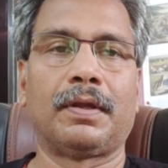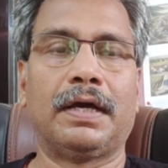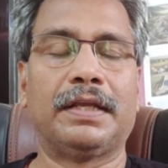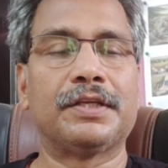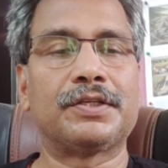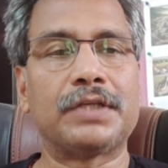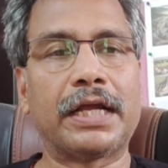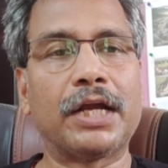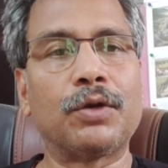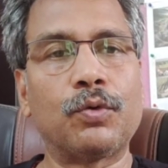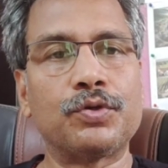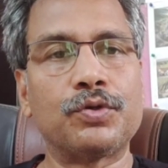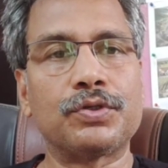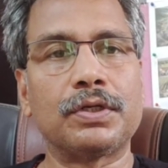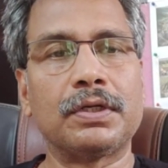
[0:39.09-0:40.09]
And the second
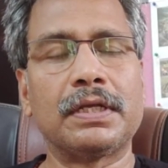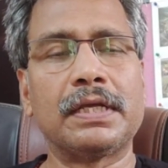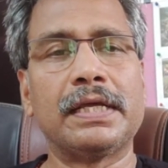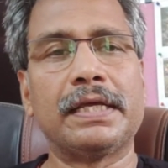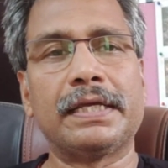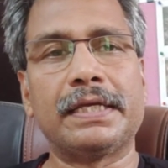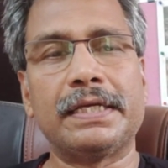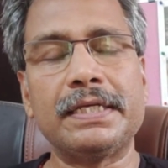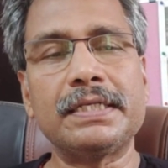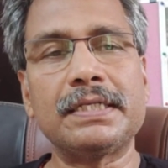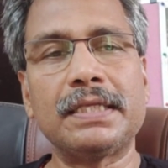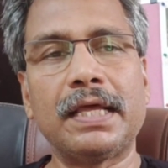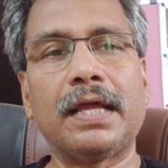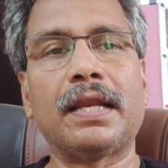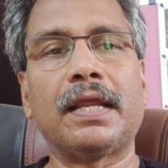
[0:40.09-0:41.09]
question,
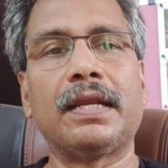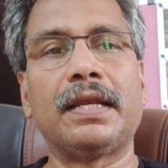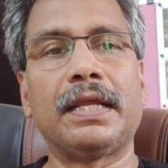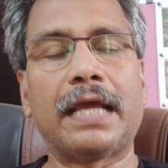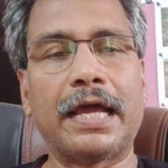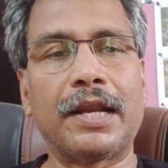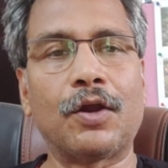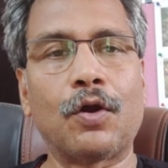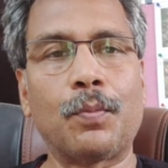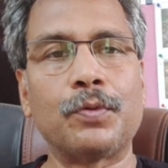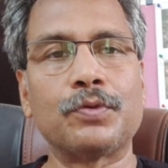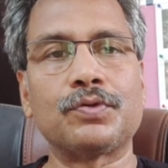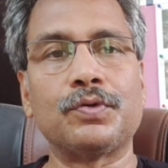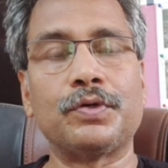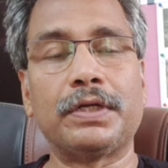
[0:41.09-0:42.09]
is there any career
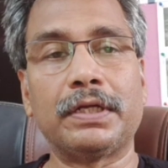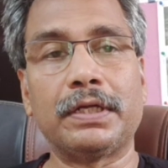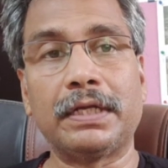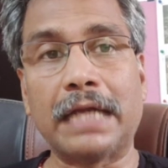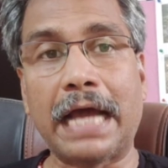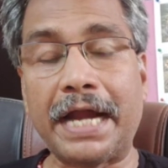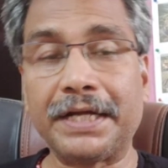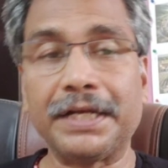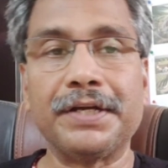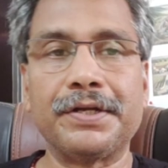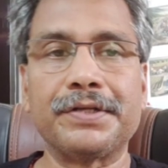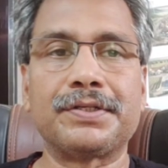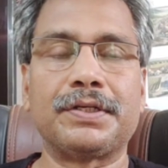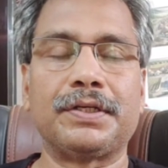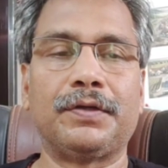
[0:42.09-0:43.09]
opportunity in IT
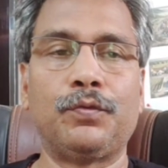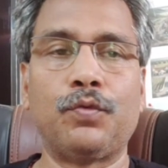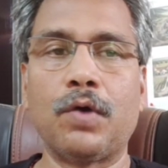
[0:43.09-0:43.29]
industry if